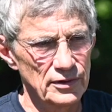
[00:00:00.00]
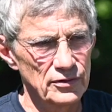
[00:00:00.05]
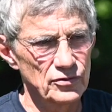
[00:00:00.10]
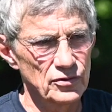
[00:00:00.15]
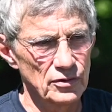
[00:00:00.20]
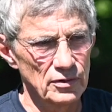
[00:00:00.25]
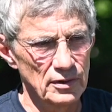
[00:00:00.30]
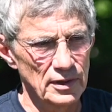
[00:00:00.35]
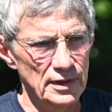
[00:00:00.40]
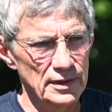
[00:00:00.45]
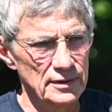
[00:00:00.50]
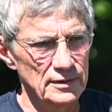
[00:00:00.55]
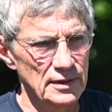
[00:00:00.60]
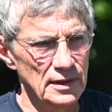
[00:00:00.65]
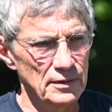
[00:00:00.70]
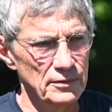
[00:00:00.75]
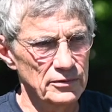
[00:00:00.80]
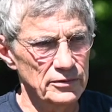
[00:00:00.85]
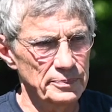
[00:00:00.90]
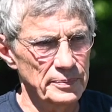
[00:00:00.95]
enjoyed.
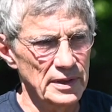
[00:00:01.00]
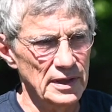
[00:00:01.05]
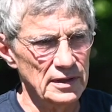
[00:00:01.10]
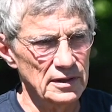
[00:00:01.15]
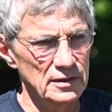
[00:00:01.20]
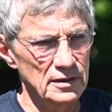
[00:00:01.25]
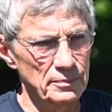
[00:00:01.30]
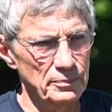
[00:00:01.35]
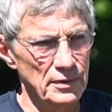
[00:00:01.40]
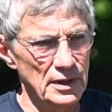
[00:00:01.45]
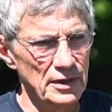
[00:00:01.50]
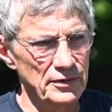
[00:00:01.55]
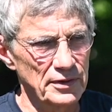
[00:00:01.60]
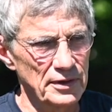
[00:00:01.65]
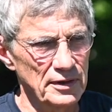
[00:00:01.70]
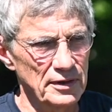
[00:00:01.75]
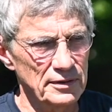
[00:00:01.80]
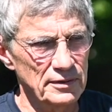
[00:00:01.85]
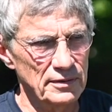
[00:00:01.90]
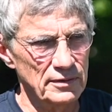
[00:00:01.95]
That was back in the Brownie
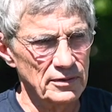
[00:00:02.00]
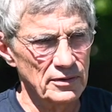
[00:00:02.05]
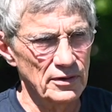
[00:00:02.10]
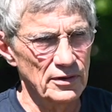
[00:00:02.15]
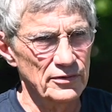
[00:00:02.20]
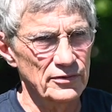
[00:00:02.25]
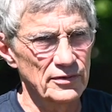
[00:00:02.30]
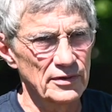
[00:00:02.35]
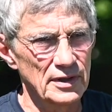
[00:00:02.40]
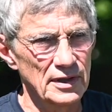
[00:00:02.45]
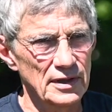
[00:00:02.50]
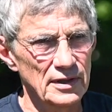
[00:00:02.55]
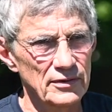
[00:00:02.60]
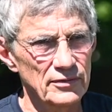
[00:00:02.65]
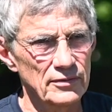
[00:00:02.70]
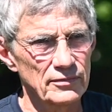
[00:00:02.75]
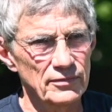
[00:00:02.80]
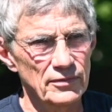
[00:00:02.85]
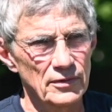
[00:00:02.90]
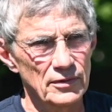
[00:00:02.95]
Carson
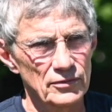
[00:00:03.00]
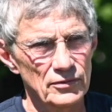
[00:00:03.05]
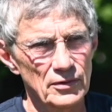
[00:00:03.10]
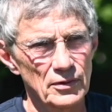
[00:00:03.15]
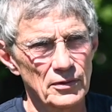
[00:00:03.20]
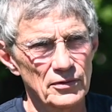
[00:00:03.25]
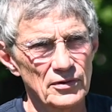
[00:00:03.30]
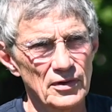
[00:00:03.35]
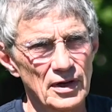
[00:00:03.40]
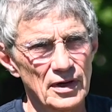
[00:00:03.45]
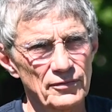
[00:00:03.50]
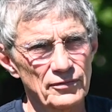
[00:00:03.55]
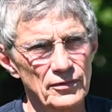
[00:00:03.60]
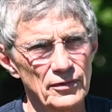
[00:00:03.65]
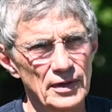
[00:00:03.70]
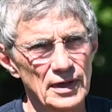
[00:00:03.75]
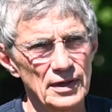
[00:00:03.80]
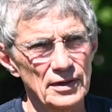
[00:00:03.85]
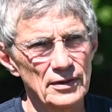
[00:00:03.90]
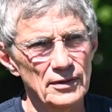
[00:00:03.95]
days. So I was on it for
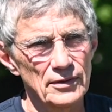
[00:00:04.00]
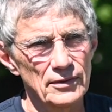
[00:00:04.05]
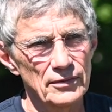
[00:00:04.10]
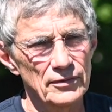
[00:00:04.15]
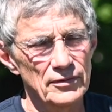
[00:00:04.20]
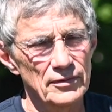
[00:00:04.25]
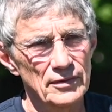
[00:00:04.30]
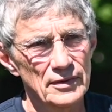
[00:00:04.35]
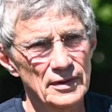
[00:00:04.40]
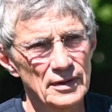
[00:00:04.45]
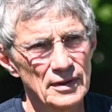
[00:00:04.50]
8 years.